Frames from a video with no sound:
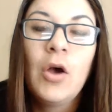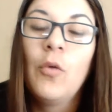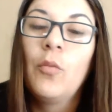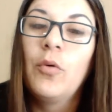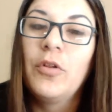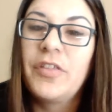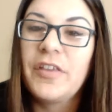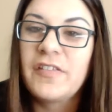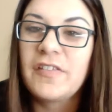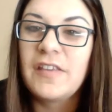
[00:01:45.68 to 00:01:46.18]

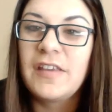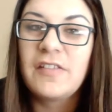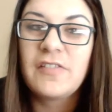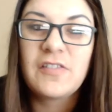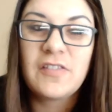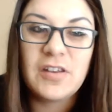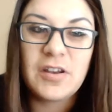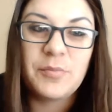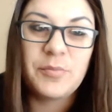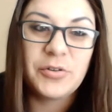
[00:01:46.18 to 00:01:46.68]
well, this
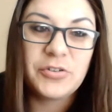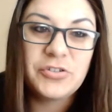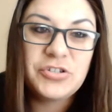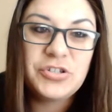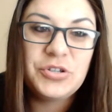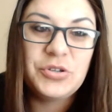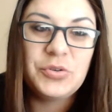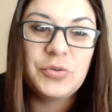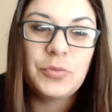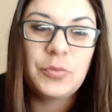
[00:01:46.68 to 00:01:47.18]
leads to number
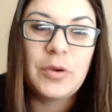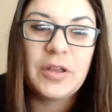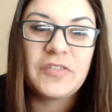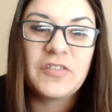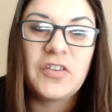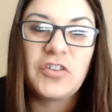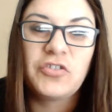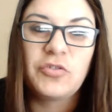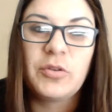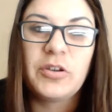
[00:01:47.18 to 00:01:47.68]
two, what
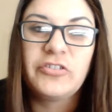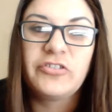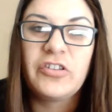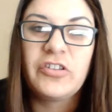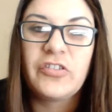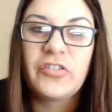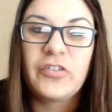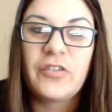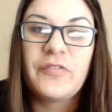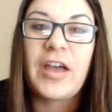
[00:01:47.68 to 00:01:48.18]

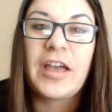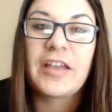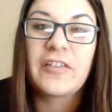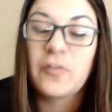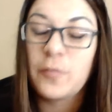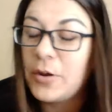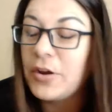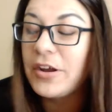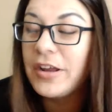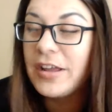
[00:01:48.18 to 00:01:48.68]
situations have I
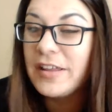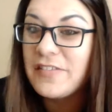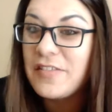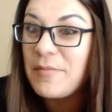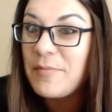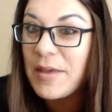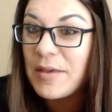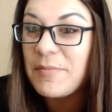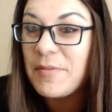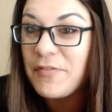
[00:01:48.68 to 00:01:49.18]
experienced
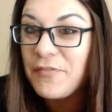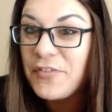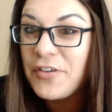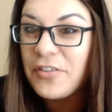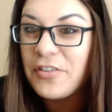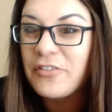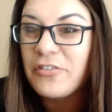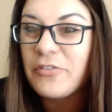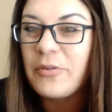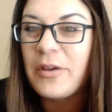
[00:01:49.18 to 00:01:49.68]
that make me
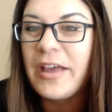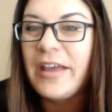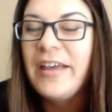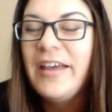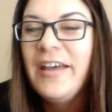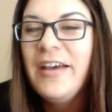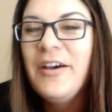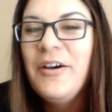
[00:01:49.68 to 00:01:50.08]
feel this way?